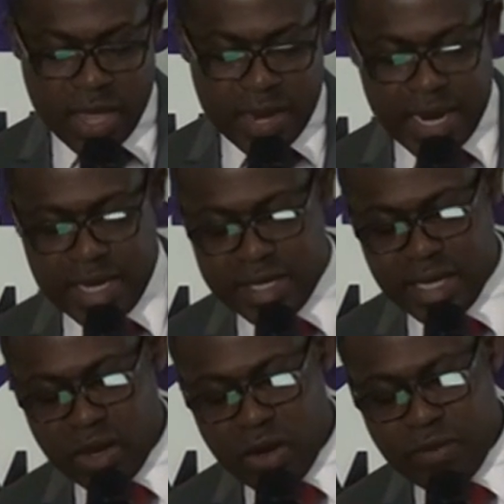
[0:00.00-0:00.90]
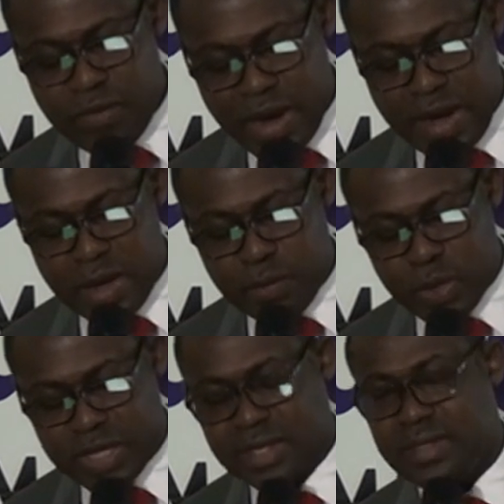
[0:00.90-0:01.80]
Then the second very
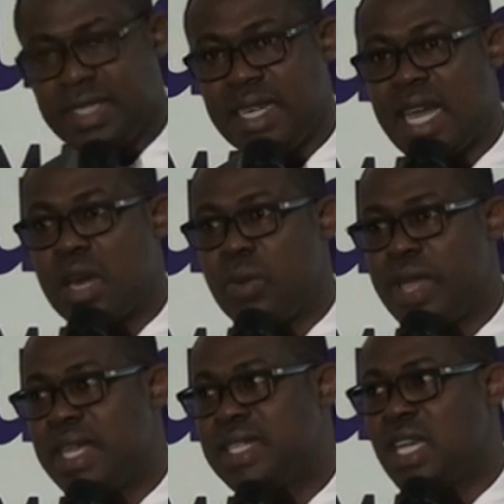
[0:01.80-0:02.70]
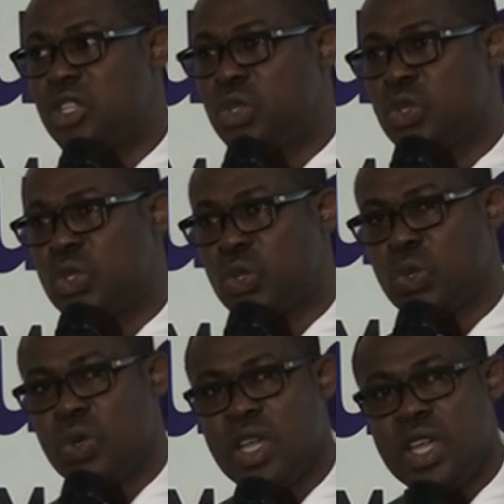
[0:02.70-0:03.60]
important thing that we intend to
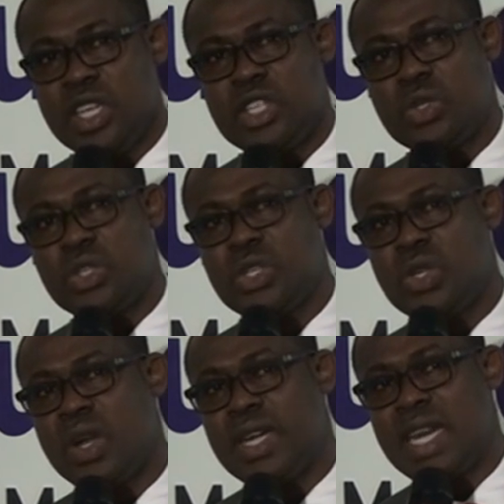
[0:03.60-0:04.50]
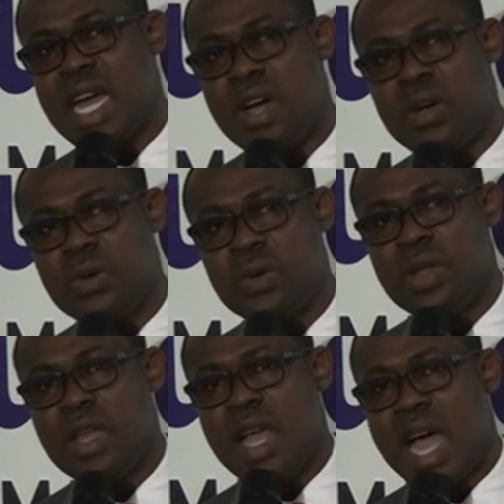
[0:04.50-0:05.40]
do is to shut down
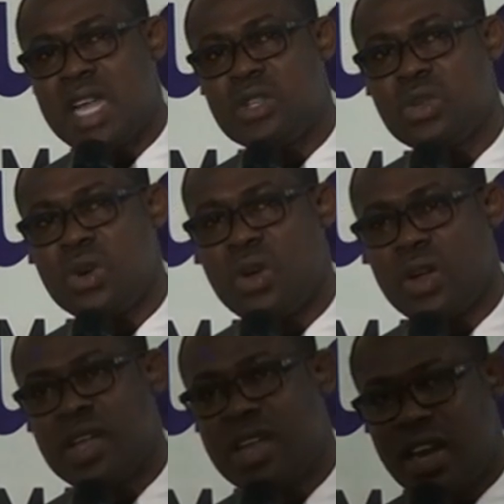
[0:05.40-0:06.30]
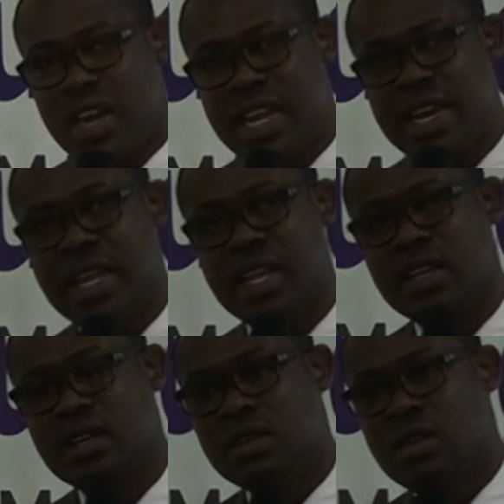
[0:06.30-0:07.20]
Aspirant clinic.
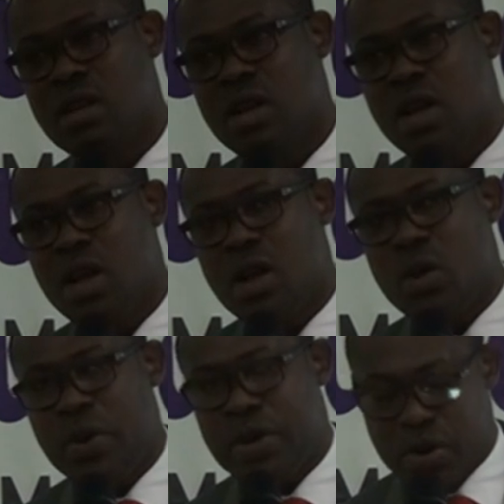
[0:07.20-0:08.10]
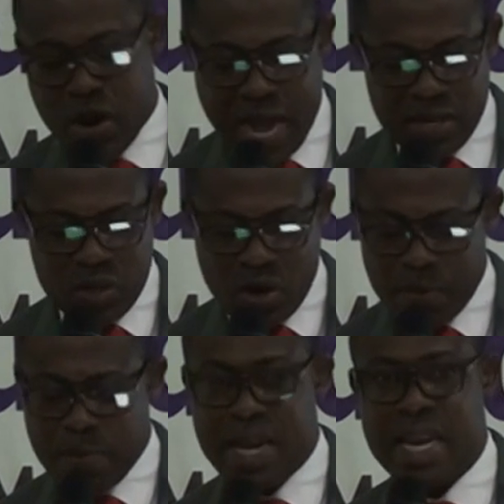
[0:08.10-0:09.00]
I do
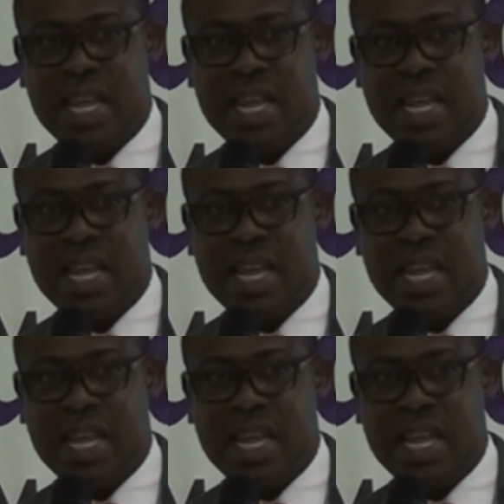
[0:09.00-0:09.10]
not